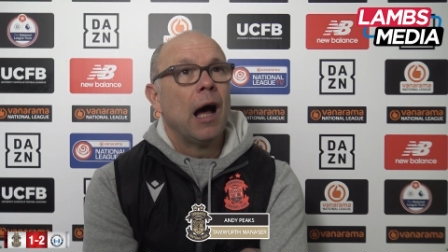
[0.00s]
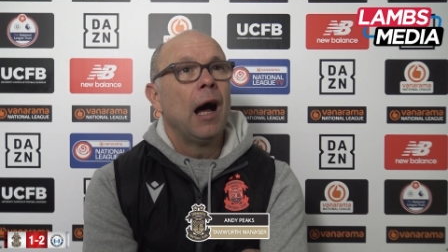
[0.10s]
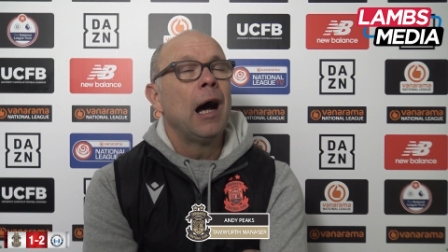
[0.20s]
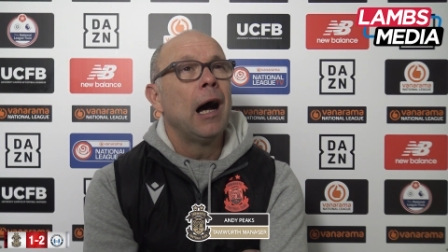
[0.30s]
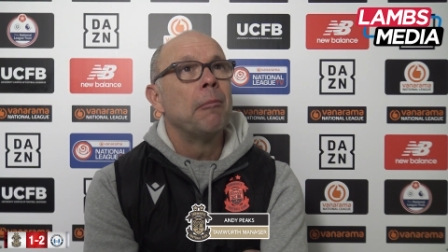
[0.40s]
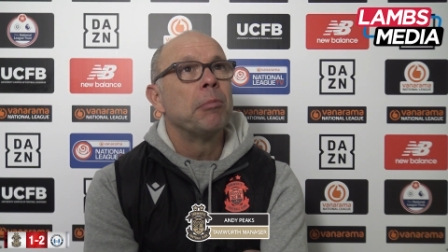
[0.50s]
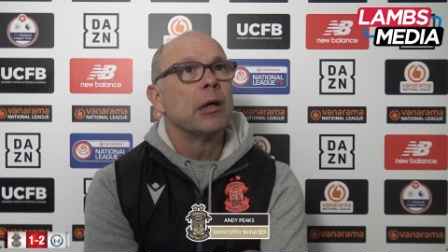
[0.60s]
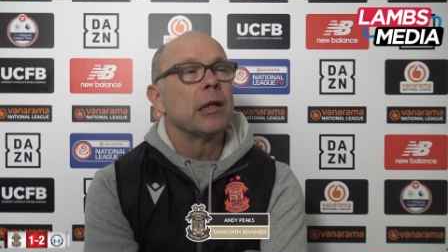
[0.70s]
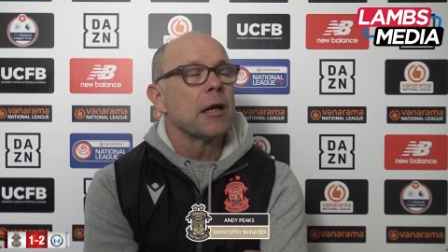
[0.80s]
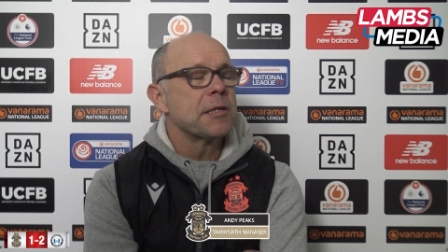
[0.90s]

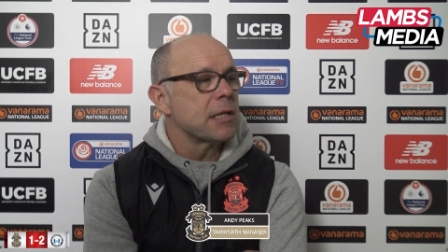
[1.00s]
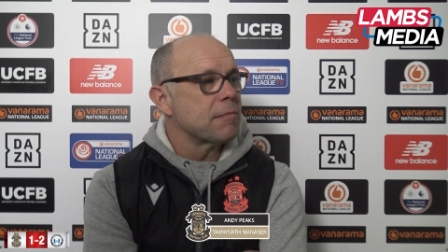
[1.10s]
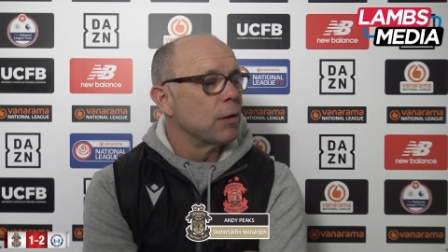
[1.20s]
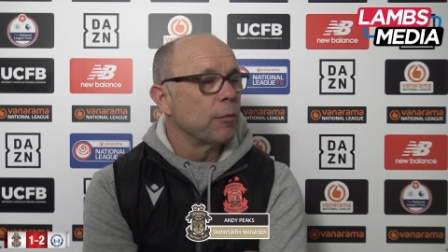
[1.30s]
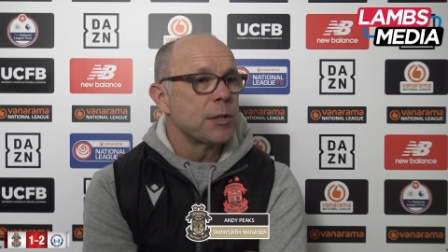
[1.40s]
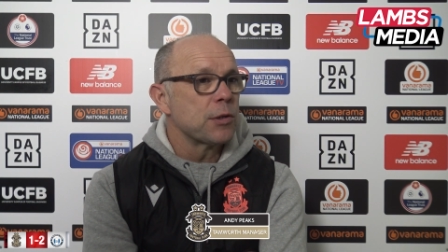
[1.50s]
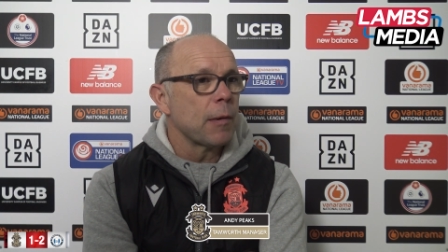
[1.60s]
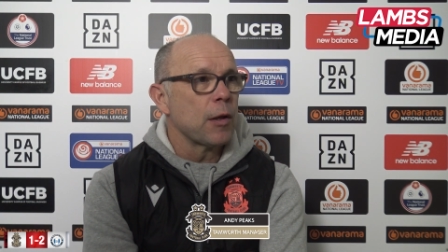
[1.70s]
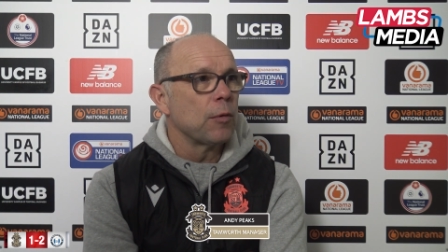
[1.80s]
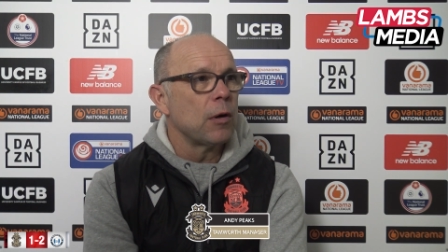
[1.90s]
But like I said, we took
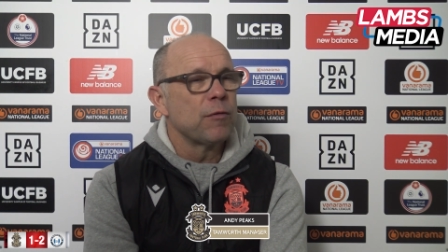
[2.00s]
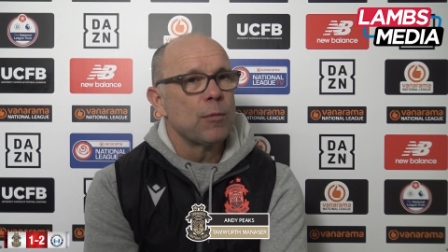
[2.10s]
well a while.